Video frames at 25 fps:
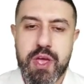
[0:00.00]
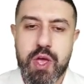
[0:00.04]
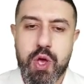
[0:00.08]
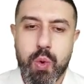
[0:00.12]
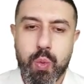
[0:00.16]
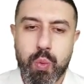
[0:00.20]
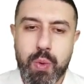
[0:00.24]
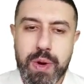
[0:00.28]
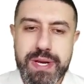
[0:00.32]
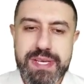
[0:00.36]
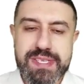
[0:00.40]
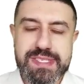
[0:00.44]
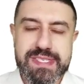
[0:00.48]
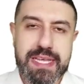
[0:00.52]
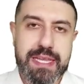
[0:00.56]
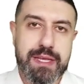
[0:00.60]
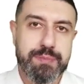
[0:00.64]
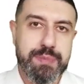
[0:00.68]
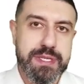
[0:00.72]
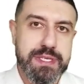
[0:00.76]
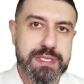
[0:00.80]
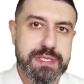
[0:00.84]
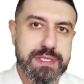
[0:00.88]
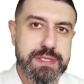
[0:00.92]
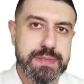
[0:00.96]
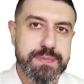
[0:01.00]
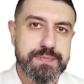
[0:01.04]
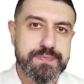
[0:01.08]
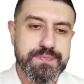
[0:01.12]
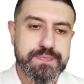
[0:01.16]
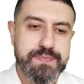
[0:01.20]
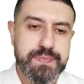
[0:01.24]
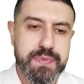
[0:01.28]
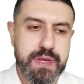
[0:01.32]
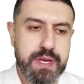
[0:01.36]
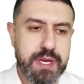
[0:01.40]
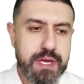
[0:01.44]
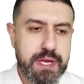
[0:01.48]
What is salability?
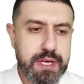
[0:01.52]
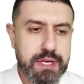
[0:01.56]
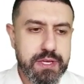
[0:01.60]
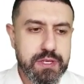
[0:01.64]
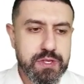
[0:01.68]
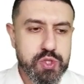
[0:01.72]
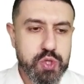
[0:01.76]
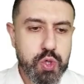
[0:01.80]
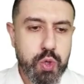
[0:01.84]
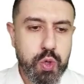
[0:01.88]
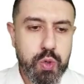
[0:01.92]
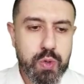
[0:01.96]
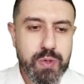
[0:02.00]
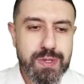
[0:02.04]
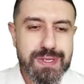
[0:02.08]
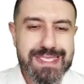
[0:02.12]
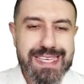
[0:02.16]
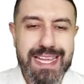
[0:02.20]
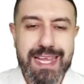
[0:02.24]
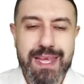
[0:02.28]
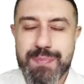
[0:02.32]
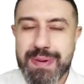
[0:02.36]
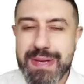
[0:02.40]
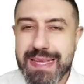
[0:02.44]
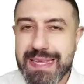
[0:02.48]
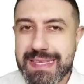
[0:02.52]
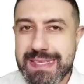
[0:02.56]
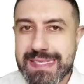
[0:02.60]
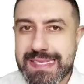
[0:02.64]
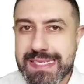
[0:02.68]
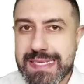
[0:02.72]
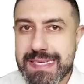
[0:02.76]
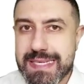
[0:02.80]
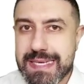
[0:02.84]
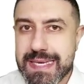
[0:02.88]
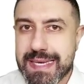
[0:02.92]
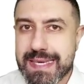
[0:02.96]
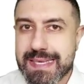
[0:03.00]
So
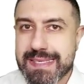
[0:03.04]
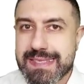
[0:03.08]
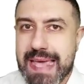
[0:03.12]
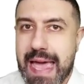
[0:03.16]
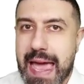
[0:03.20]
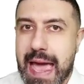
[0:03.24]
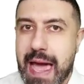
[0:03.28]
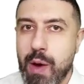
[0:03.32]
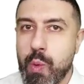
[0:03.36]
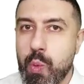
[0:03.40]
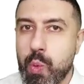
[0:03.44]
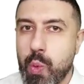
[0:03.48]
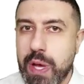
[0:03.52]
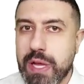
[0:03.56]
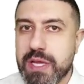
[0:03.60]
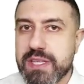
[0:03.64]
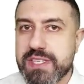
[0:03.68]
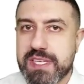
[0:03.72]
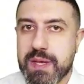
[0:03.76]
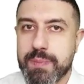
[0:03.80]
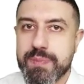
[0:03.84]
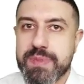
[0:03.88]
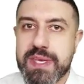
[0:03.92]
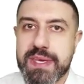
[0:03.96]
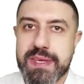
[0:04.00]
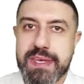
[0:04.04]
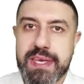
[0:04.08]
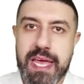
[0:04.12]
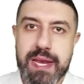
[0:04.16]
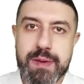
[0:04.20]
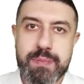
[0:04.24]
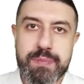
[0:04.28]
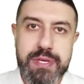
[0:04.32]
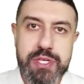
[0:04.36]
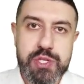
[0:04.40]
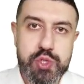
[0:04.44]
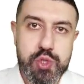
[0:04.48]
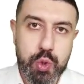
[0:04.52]
salability is how well something can
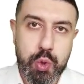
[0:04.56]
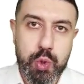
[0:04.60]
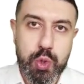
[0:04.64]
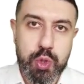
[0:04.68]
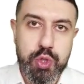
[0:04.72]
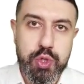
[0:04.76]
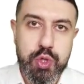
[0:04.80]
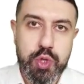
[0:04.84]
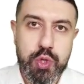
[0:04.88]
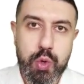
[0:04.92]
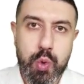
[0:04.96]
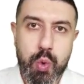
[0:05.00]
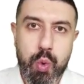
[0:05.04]
be sold